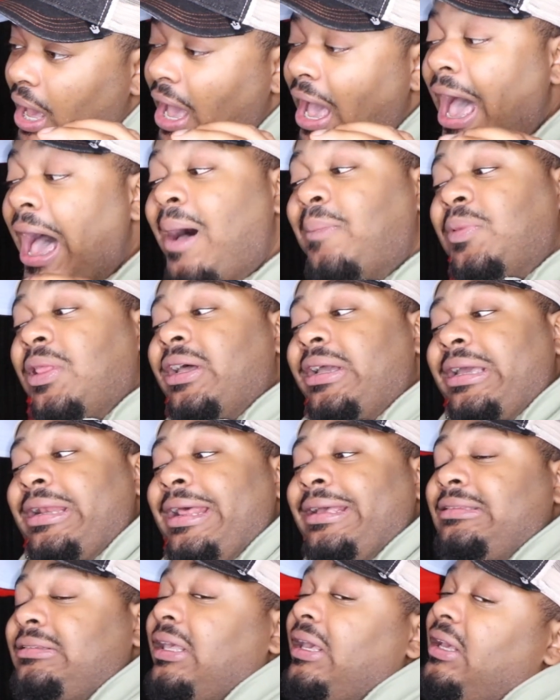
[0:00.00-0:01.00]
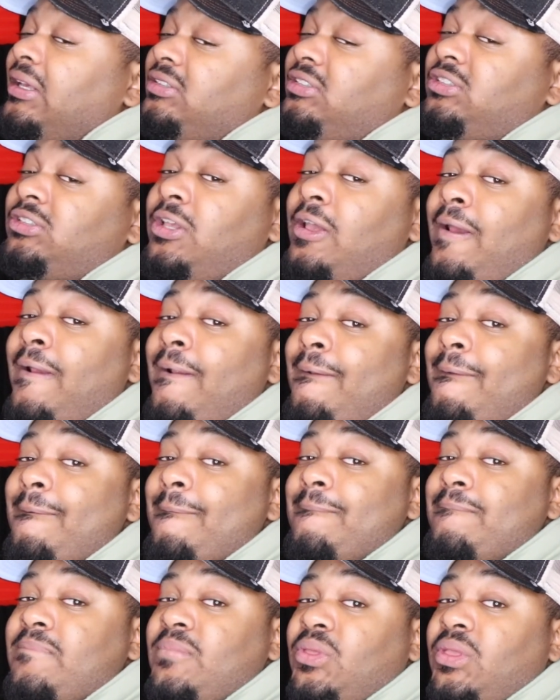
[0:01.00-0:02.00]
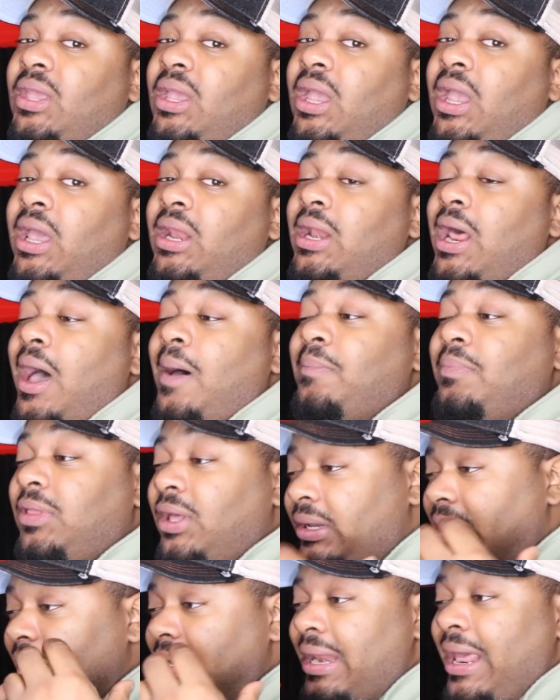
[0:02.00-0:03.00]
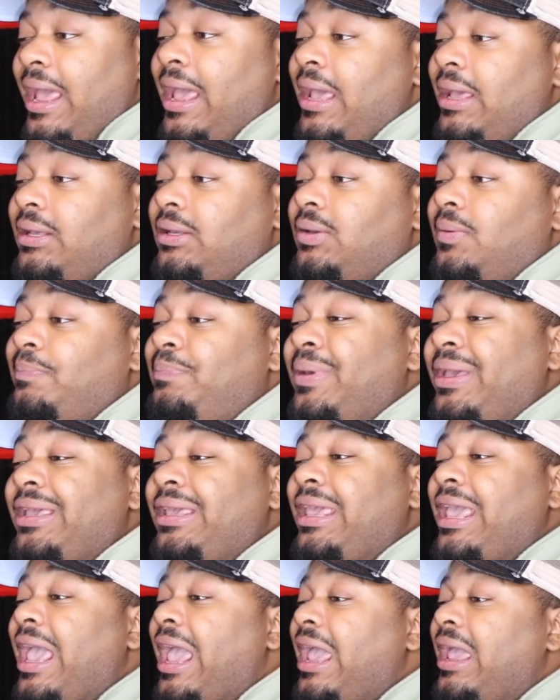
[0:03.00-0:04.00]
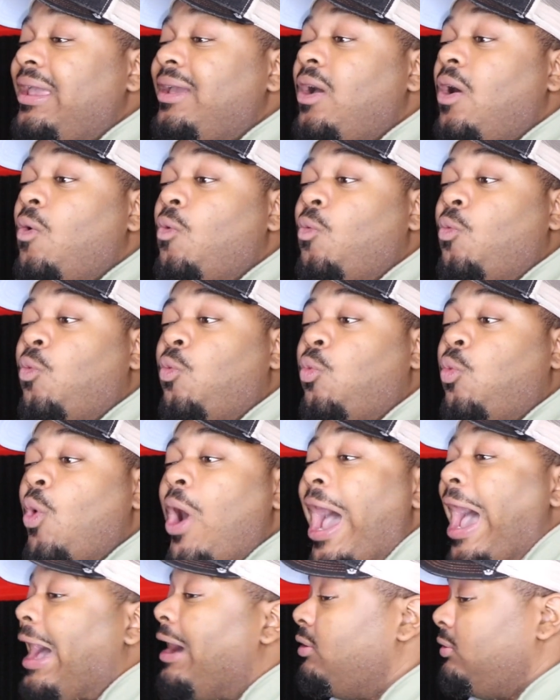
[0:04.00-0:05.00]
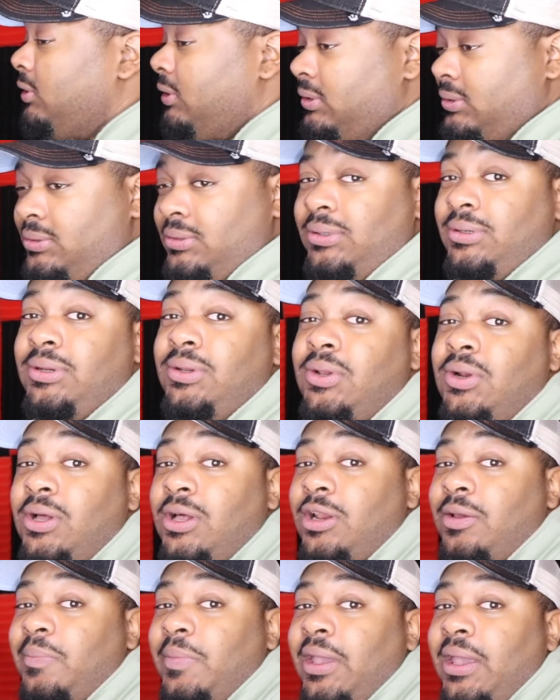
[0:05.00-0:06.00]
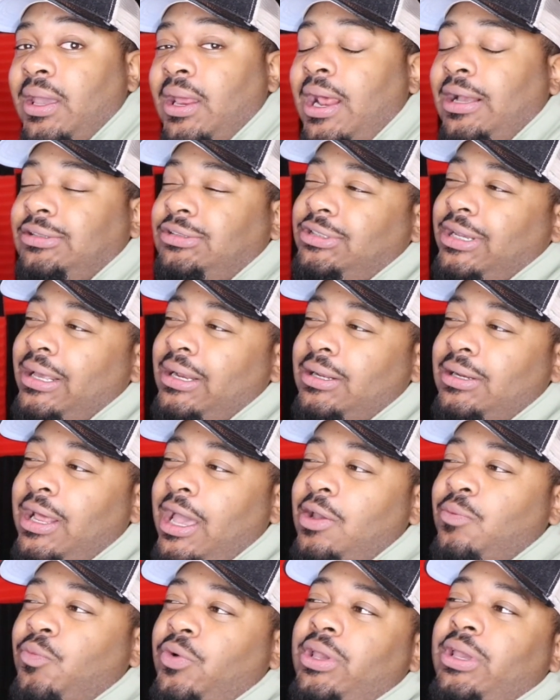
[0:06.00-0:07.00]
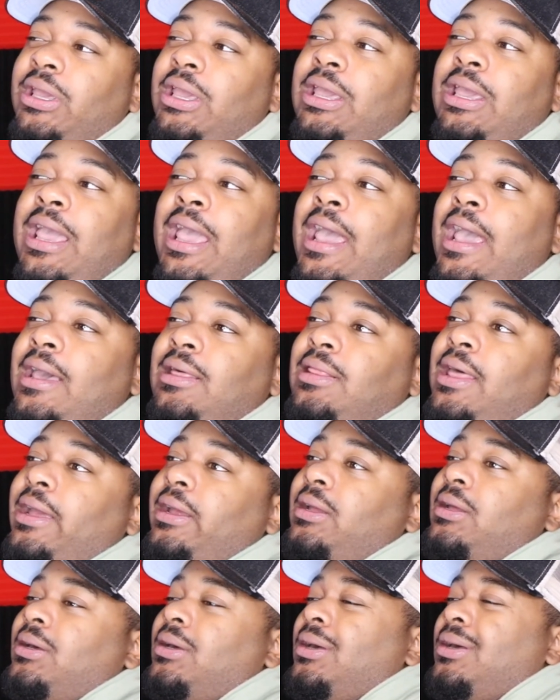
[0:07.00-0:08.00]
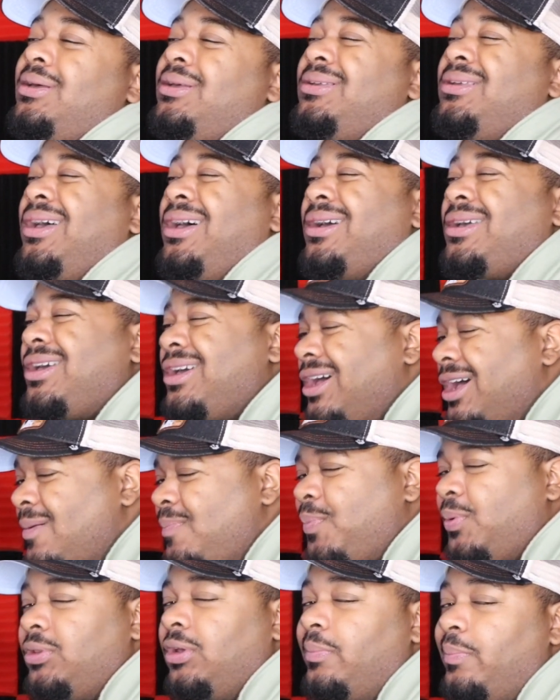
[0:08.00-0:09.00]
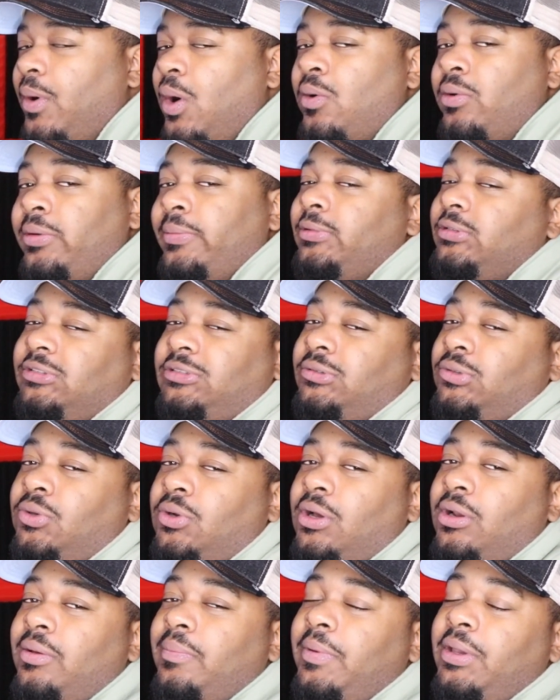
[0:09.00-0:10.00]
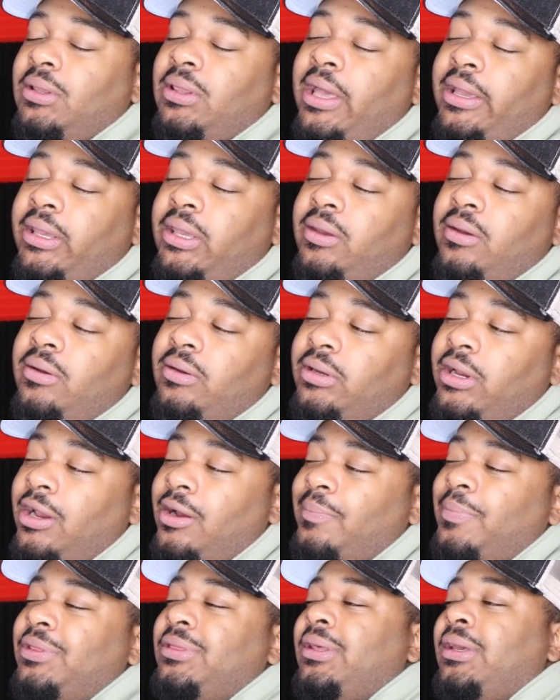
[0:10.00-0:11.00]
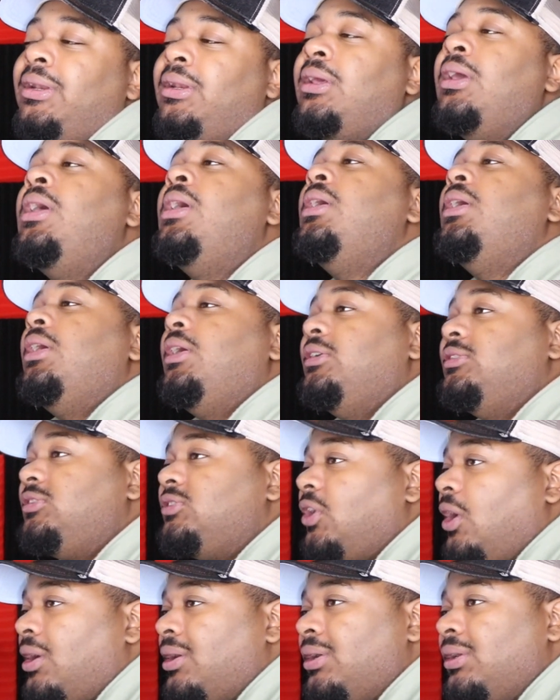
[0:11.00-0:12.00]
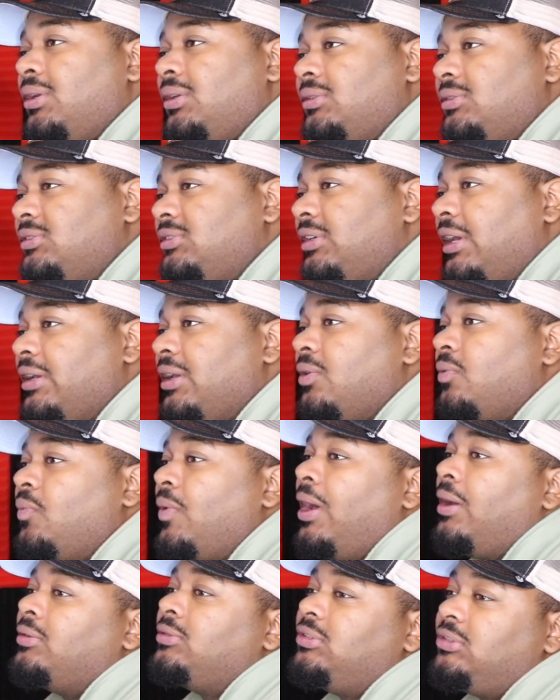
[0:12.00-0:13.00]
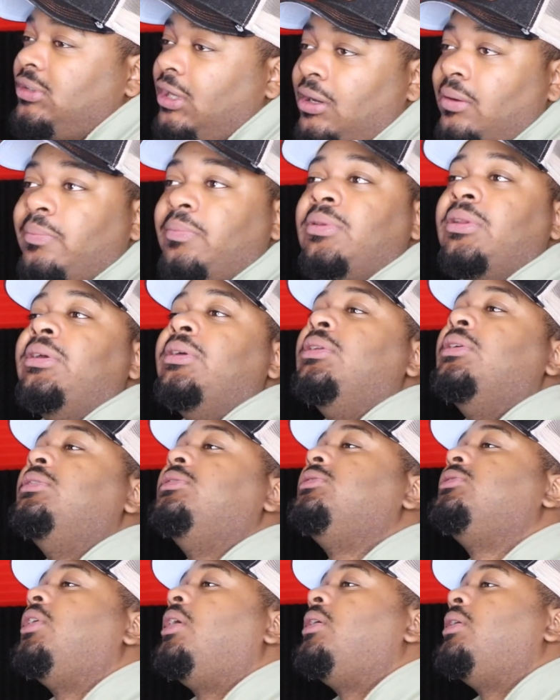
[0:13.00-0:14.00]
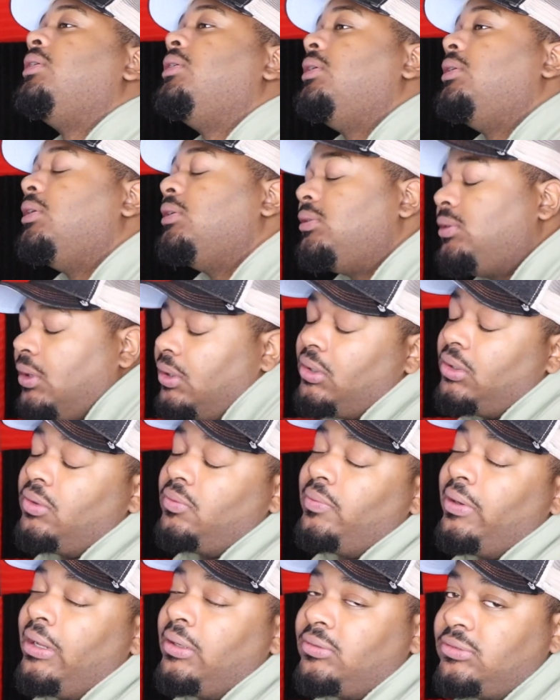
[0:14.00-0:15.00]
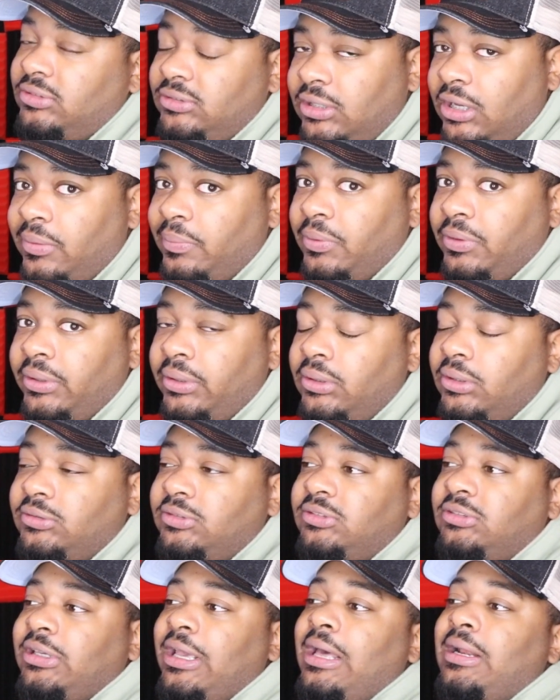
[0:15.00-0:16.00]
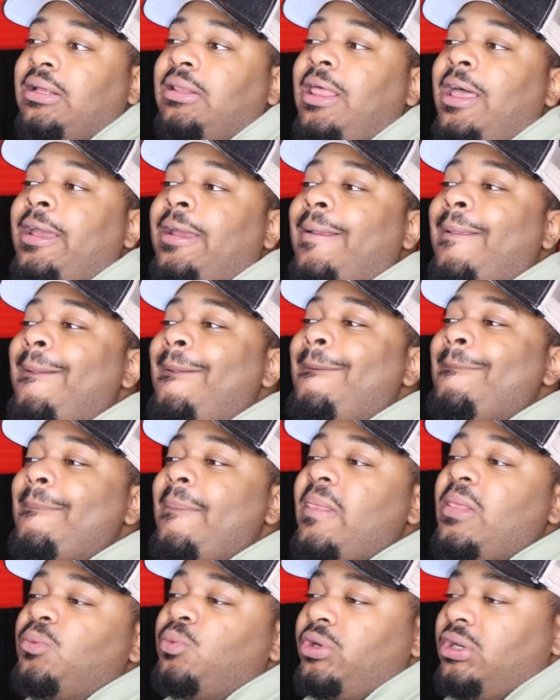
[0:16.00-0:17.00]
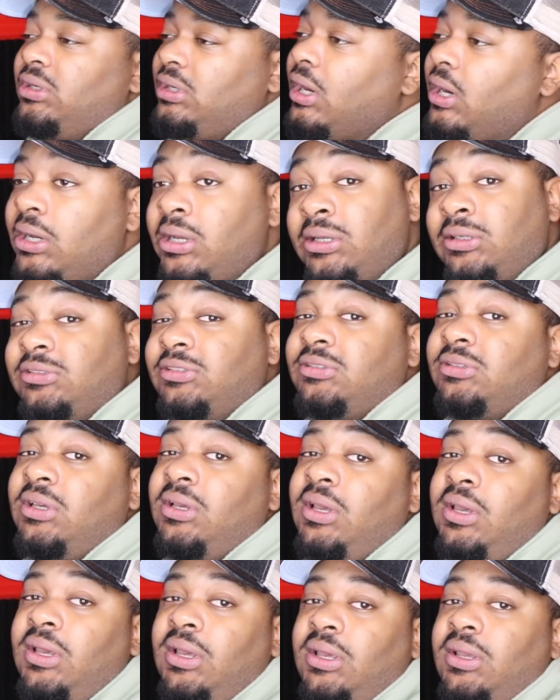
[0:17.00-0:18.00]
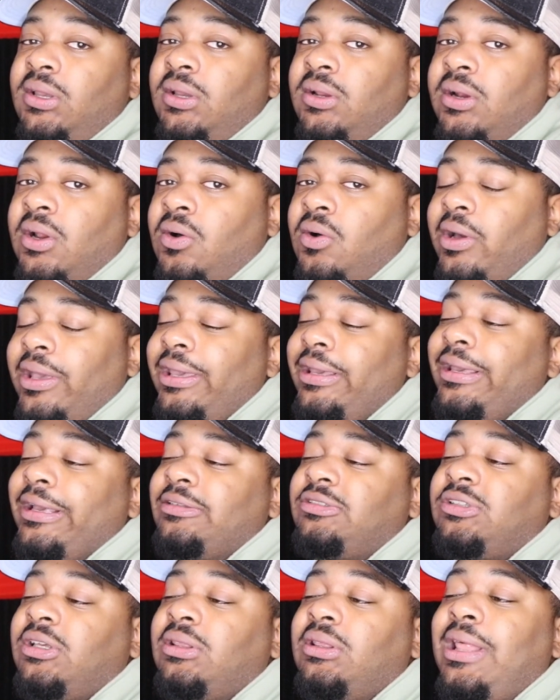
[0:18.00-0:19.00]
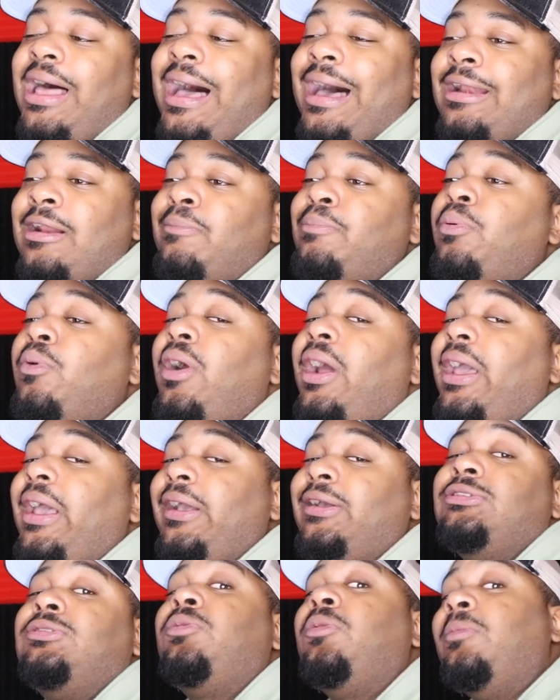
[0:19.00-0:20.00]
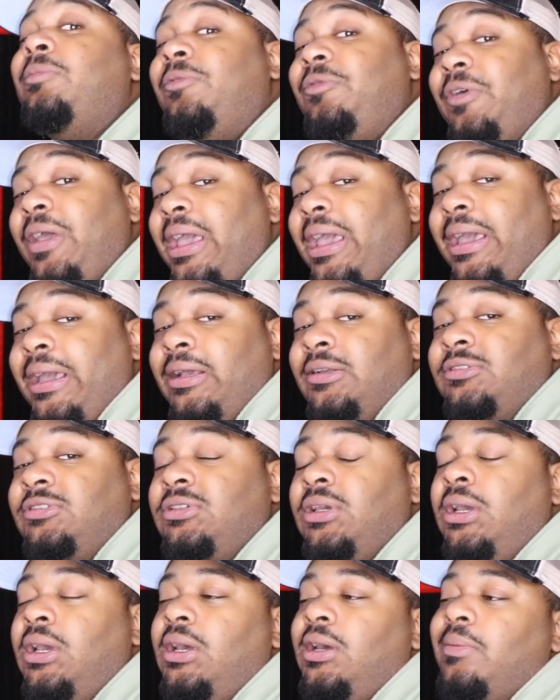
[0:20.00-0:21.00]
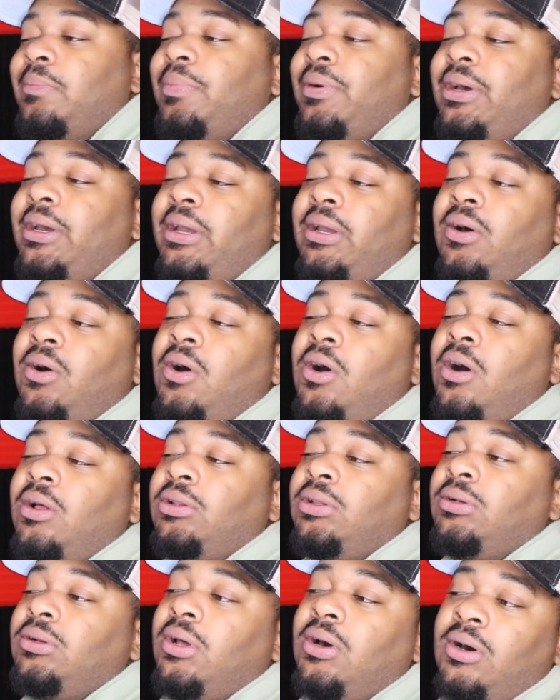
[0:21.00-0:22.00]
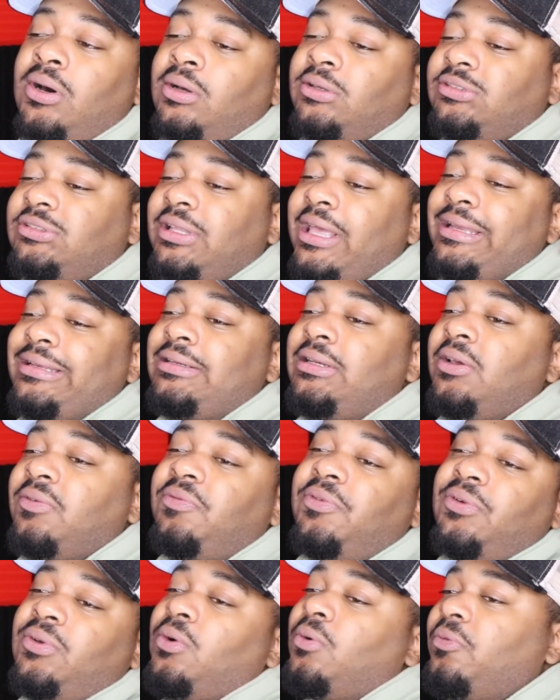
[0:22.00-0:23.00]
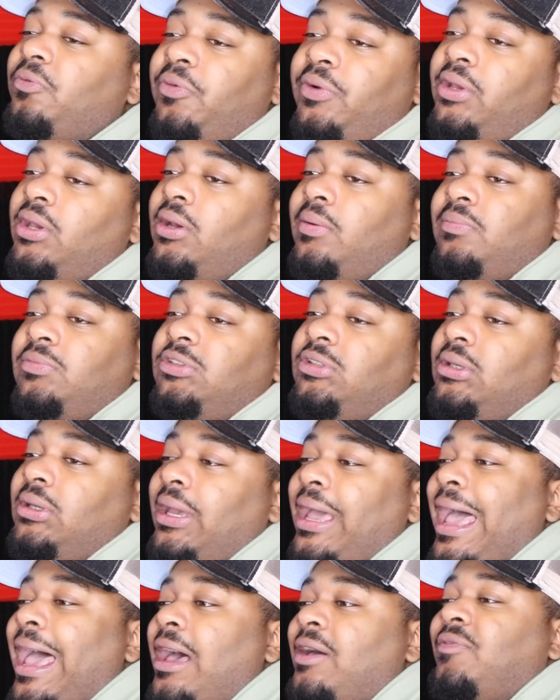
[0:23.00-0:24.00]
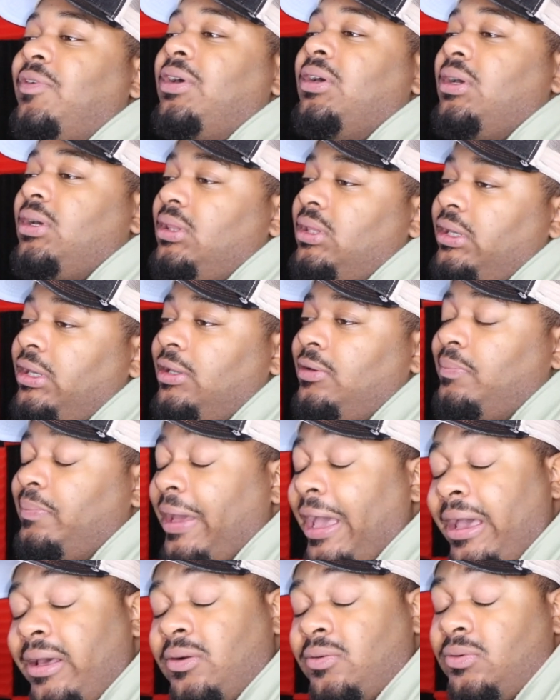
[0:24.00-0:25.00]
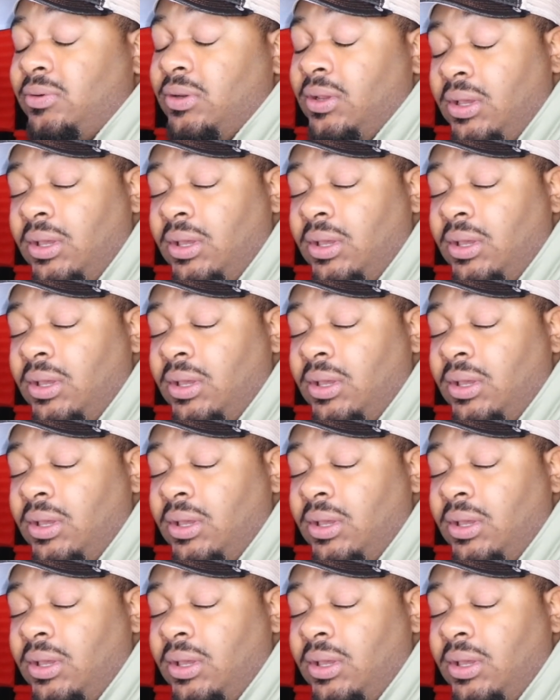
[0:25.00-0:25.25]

I'm looking at this, and I'm looking at Big K wilding. You know what I mean? A Jada Nightwing, he had like a a couple of moments, you know what I mean, like here and there, but then he started in the second round stumbling. He started in the third round stumbling. This is kind of like what he does. You know, he gets a lot of praise from fans, but all in all, it's like difficult for him to have a clean battle.